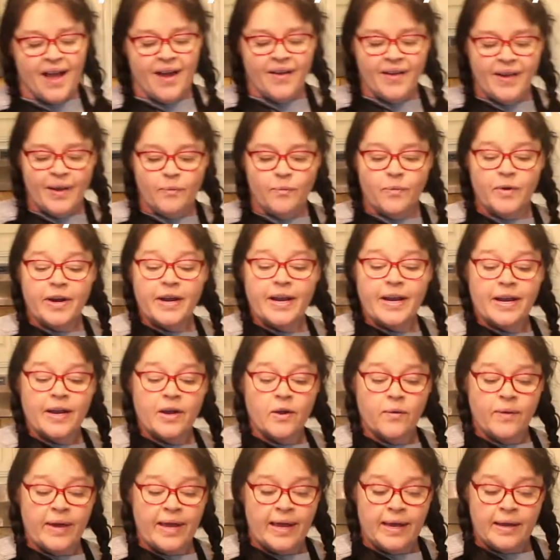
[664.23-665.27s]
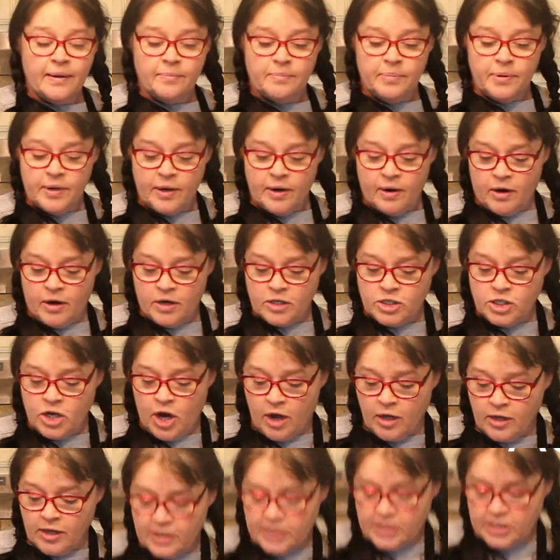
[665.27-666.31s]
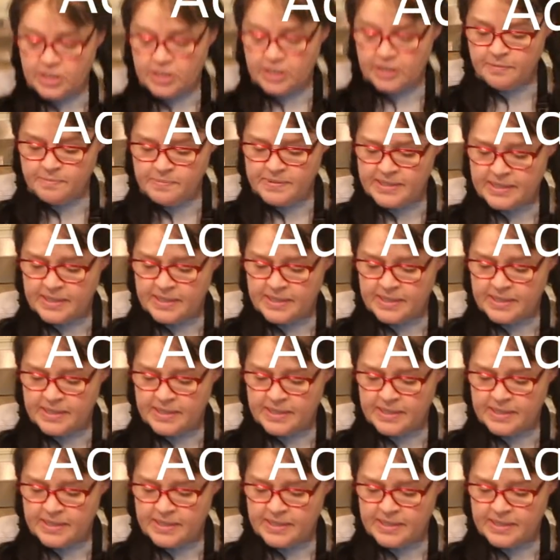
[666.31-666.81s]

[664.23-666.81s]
Okay, we're going to go ahead and put our chocolate chips